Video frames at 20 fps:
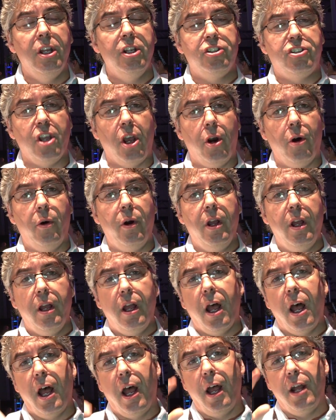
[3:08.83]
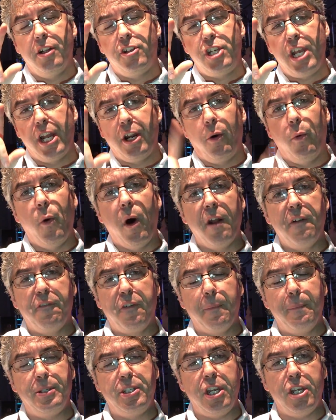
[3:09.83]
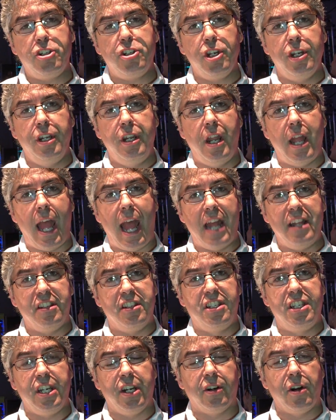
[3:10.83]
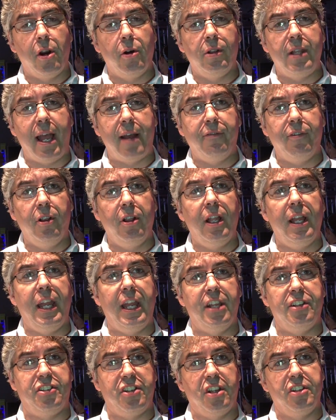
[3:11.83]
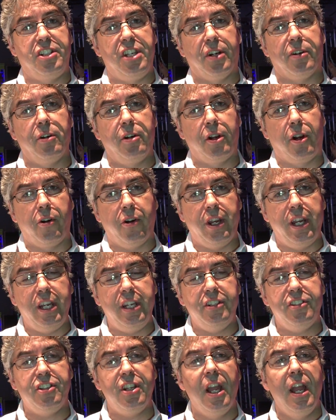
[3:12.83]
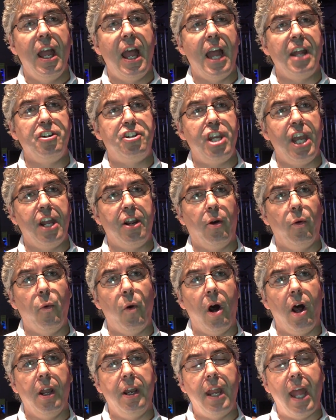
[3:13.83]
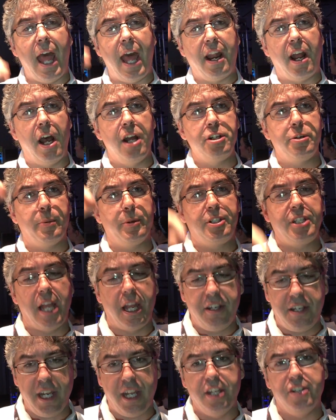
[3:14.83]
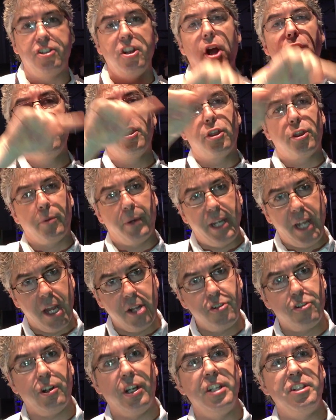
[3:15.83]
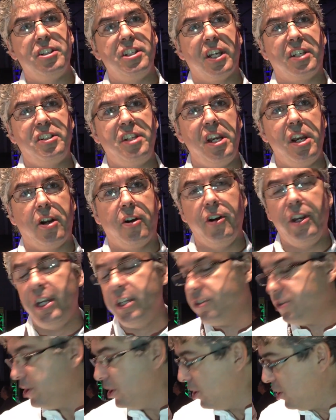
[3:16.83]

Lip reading: So channel 1 for position at 0 level is 0 degrees, and channel 1 at 100% is 360 degrees.